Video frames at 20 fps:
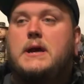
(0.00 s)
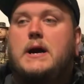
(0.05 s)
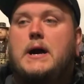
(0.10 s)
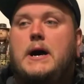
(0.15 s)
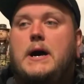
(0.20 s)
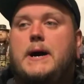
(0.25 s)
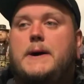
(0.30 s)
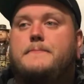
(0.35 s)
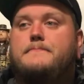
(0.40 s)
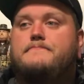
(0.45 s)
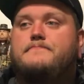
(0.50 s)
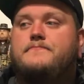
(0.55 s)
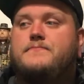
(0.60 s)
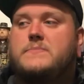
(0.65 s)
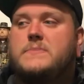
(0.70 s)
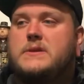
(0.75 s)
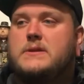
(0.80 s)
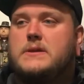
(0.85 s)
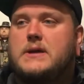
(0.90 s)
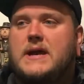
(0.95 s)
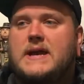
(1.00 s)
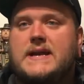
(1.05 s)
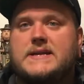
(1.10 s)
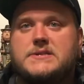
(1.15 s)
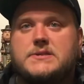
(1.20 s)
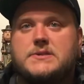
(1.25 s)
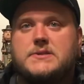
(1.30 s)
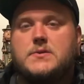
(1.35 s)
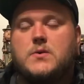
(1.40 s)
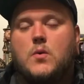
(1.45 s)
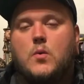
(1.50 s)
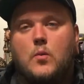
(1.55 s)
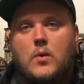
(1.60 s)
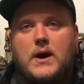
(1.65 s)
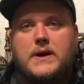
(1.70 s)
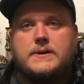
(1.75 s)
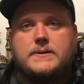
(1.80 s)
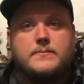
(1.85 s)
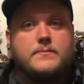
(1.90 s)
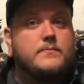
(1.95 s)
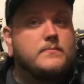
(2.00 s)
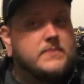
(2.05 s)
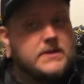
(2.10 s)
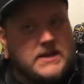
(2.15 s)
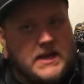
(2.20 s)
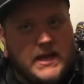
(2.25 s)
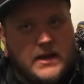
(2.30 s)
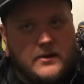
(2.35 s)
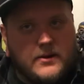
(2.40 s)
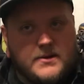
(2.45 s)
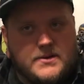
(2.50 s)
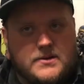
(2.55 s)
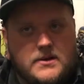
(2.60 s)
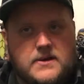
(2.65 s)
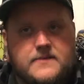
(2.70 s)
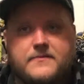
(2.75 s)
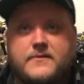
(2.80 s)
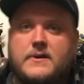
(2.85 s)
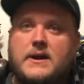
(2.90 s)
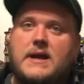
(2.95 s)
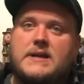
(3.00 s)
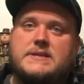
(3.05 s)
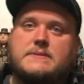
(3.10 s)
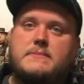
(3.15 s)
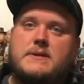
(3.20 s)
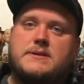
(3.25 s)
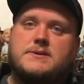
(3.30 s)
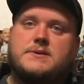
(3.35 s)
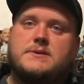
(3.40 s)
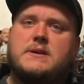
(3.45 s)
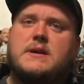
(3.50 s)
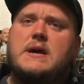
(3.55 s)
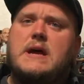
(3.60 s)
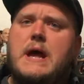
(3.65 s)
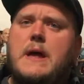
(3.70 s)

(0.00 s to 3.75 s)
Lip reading: I guess one character I forgot to mention